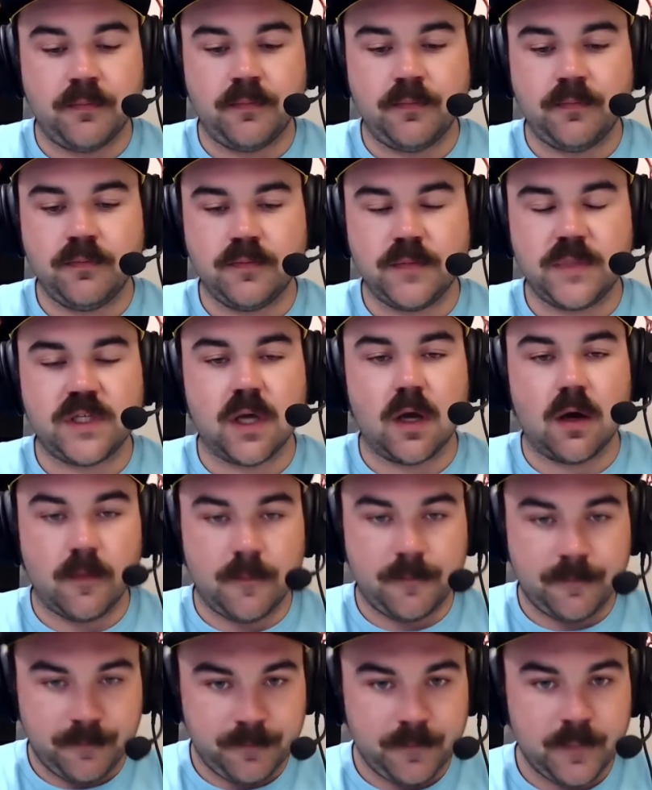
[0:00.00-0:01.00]
So
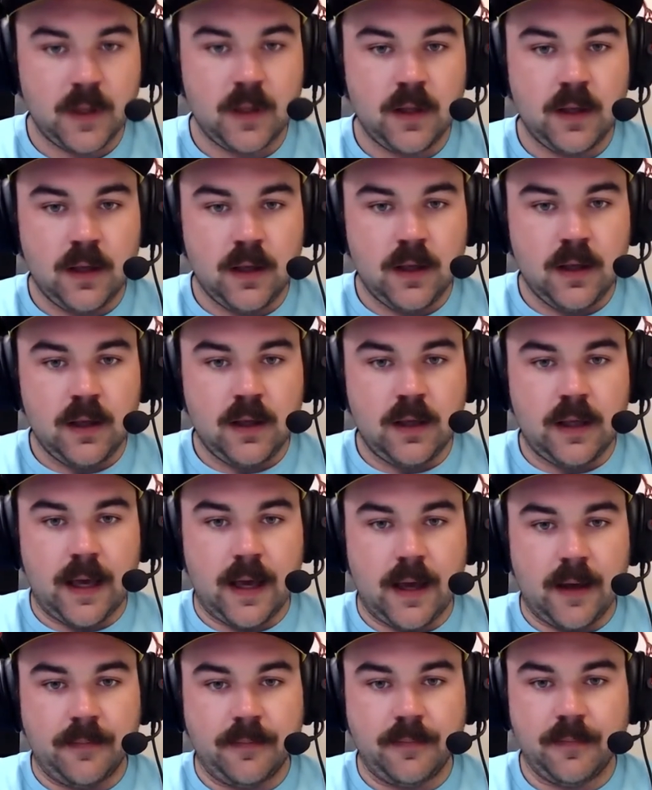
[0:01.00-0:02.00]

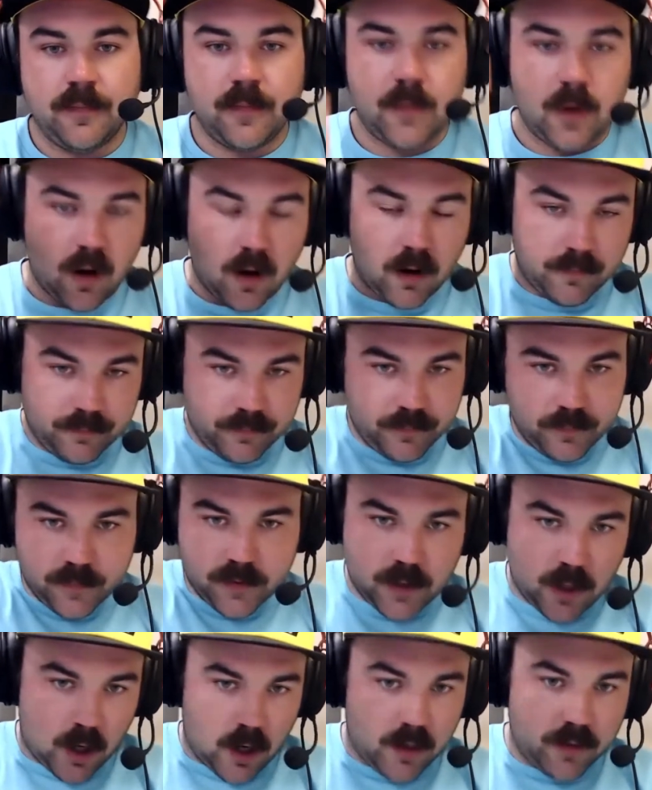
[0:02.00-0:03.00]
yeah,
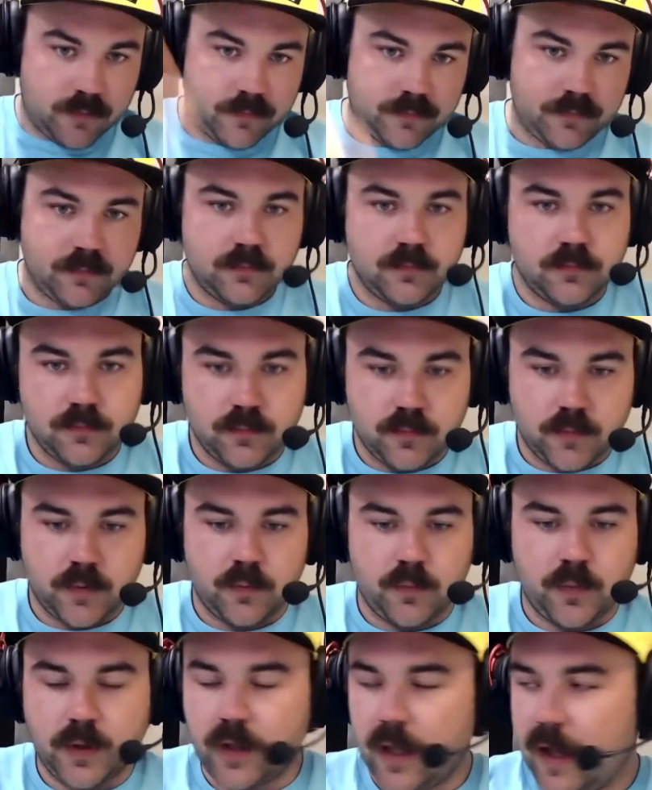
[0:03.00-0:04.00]
Kurt,
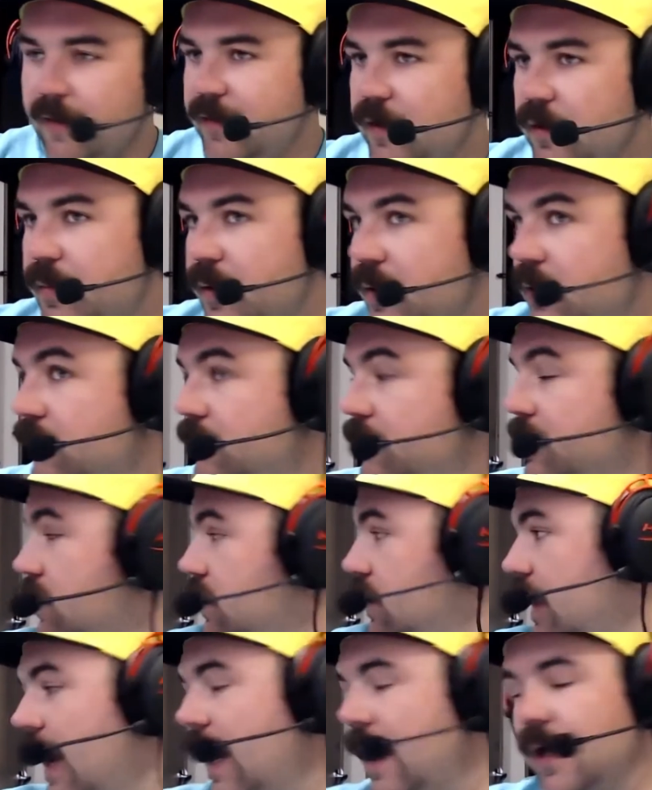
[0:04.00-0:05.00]
we love you, but
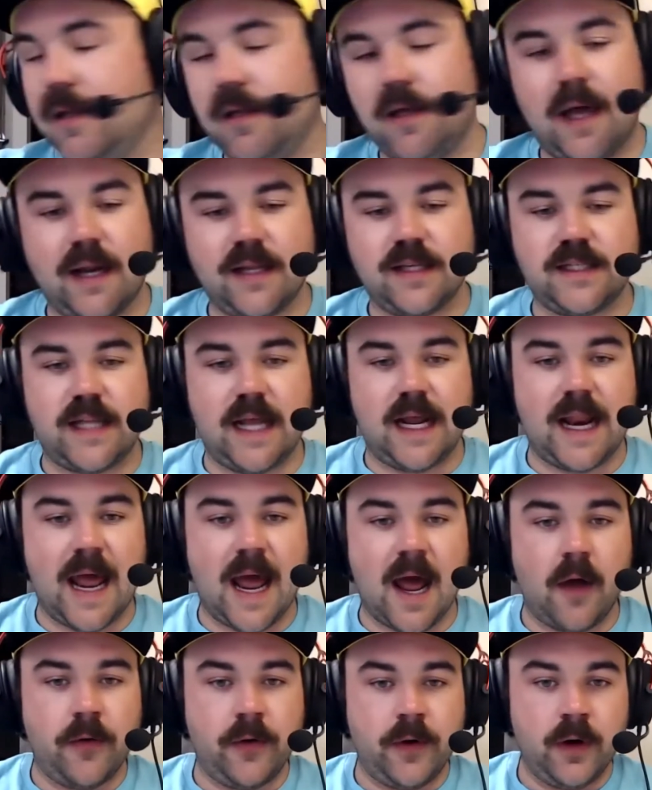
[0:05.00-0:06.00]
you gotta stay
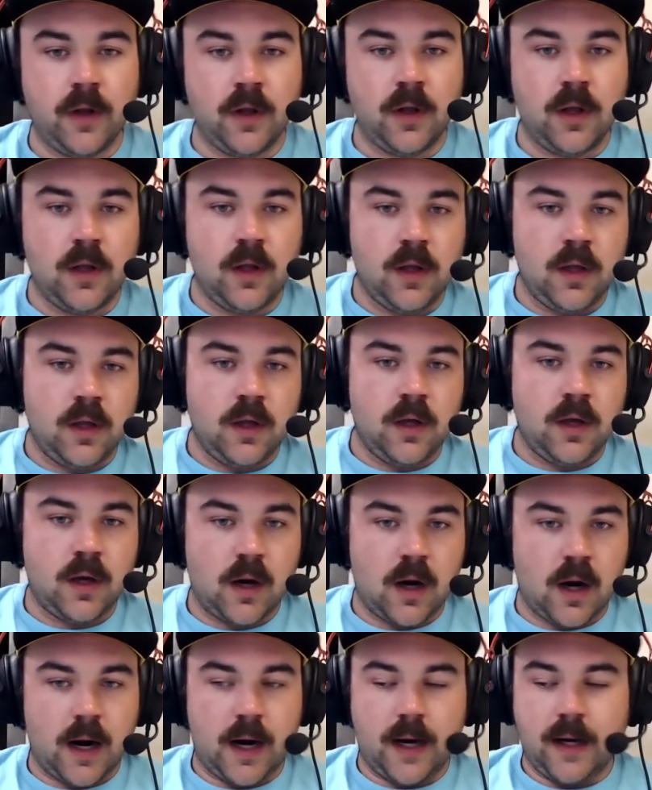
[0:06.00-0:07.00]
down.
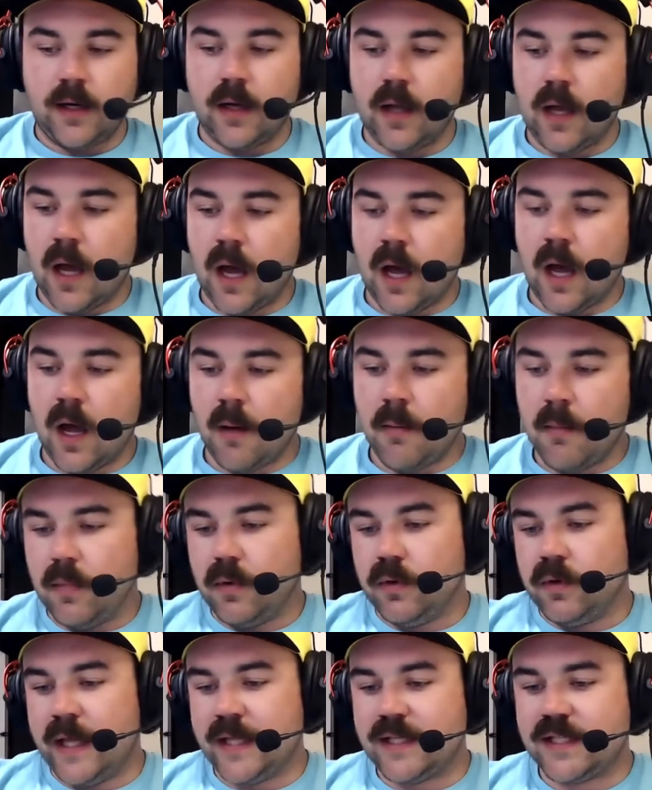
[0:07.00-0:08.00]
All right.
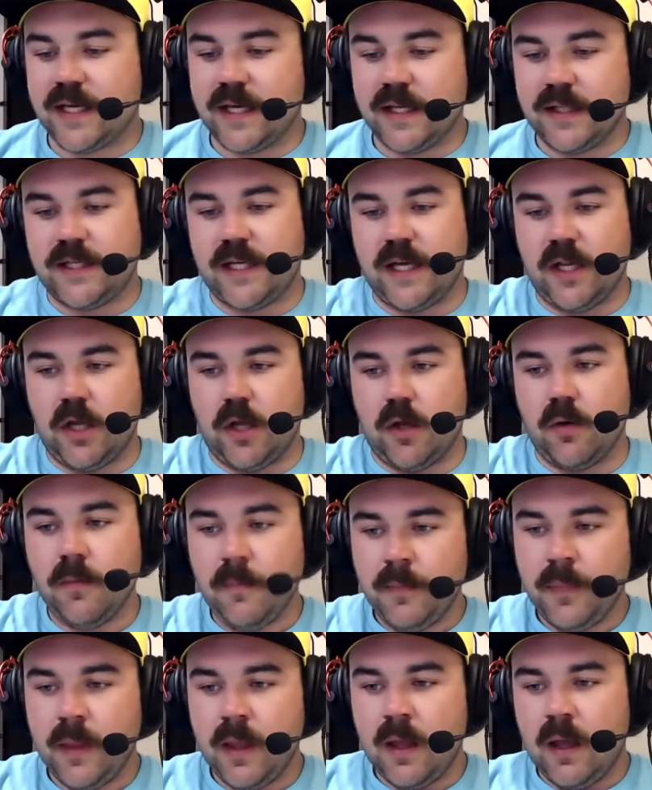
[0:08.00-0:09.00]
Let's continue.
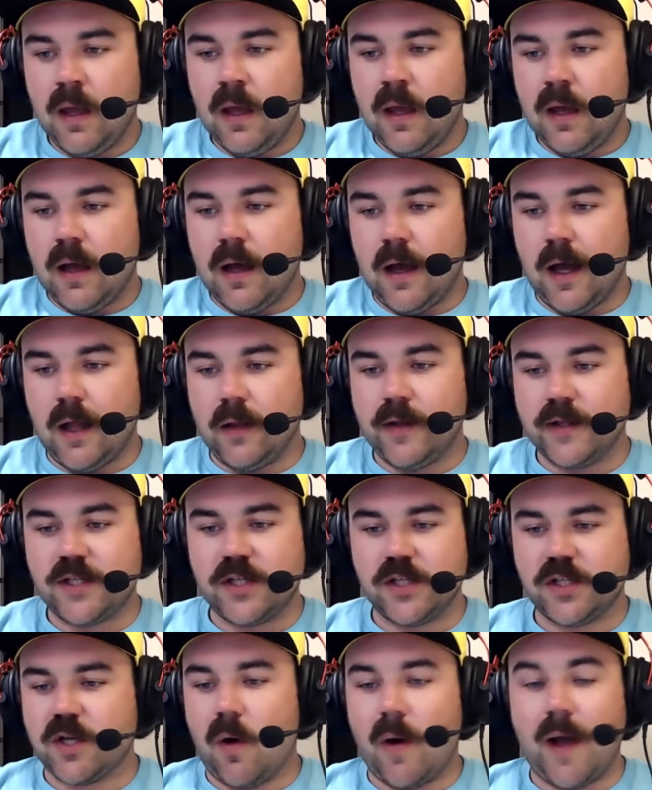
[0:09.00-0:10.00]
Let's
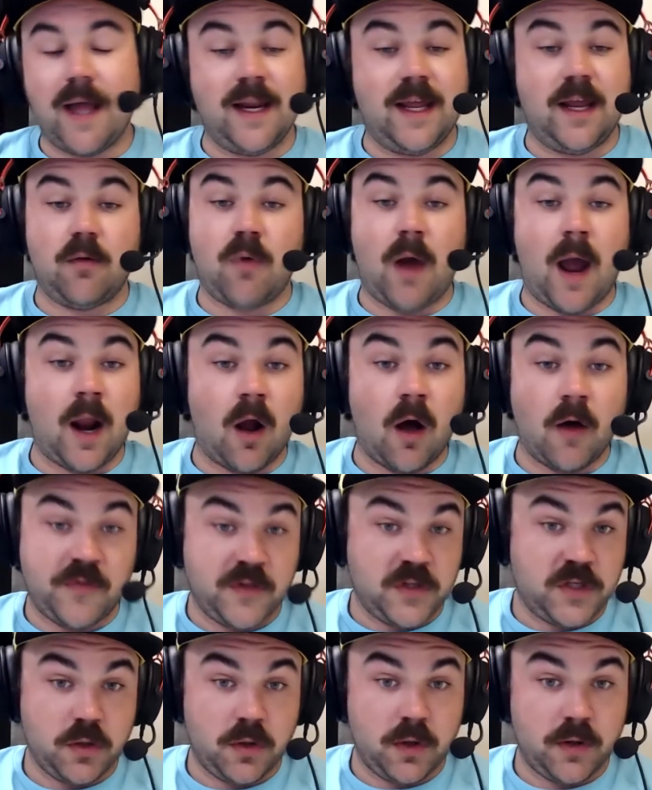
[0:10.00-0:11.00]
just go ahead and get right off
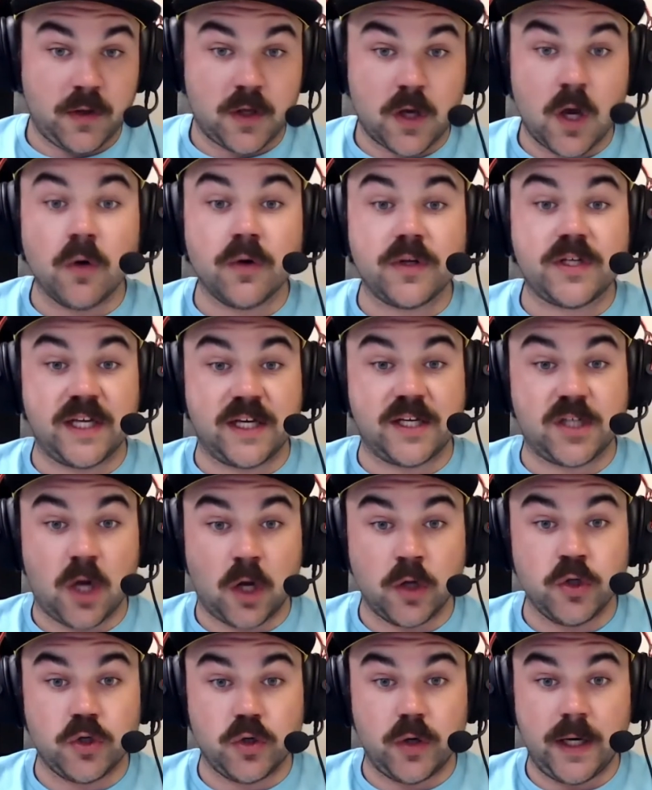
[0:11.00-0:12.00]
into it. The Coke
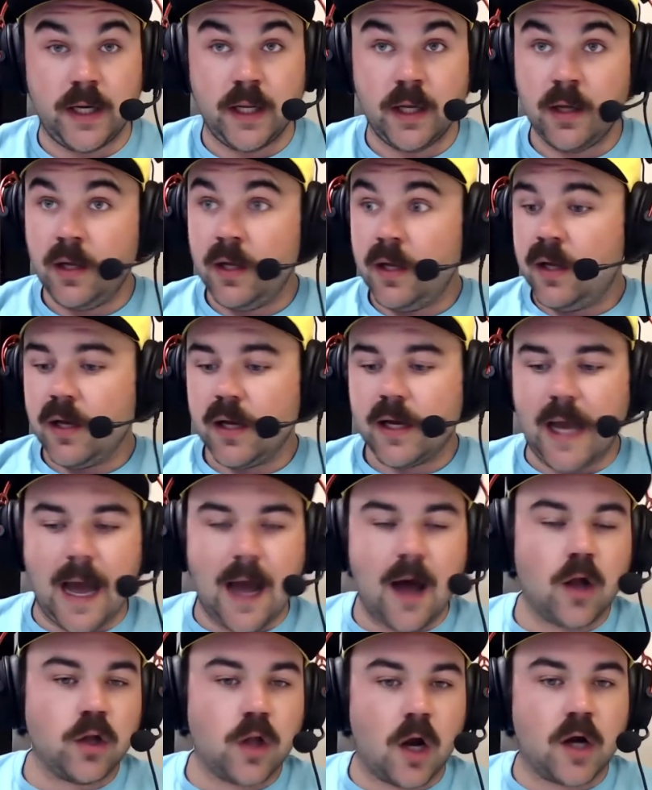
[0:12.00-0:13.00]
600.
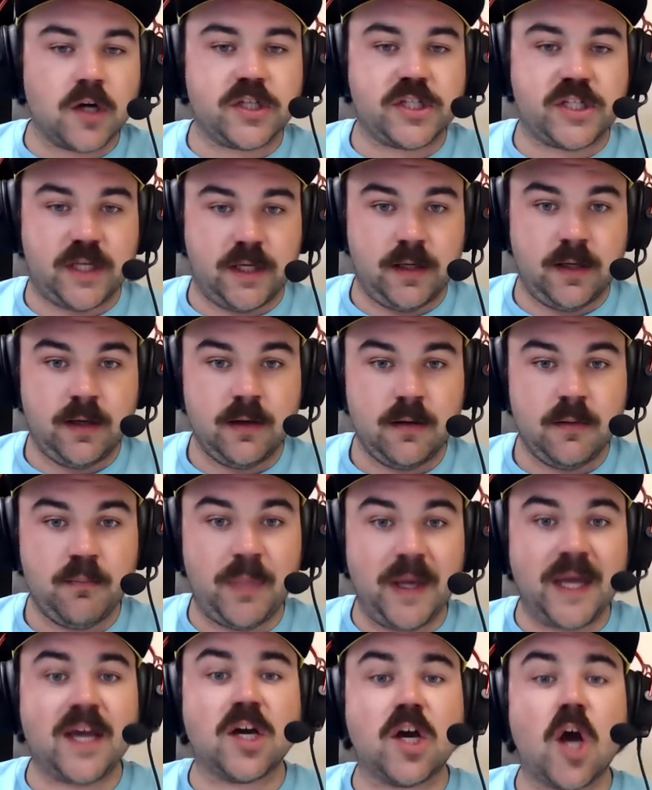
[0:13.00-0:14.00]
Kyle Larson,
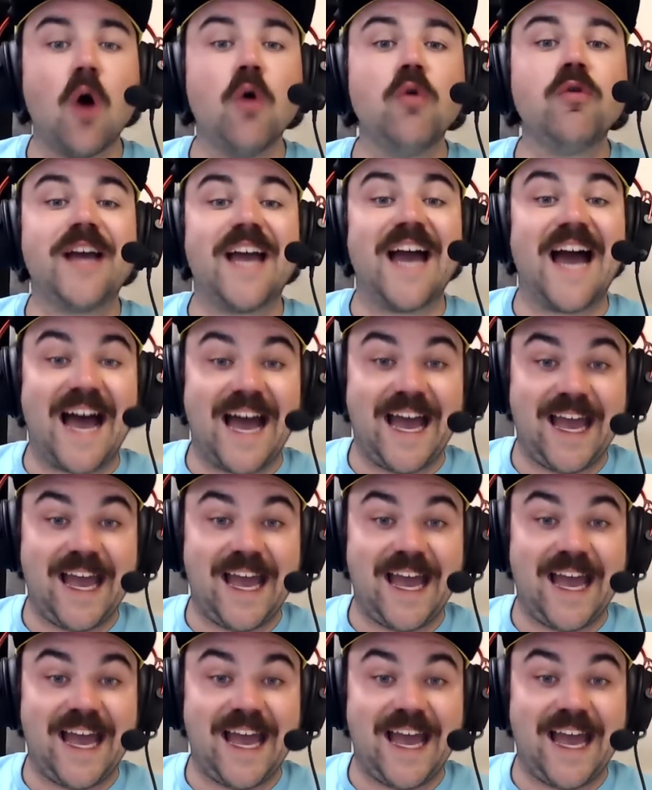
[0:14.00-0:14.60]
big Coke guy.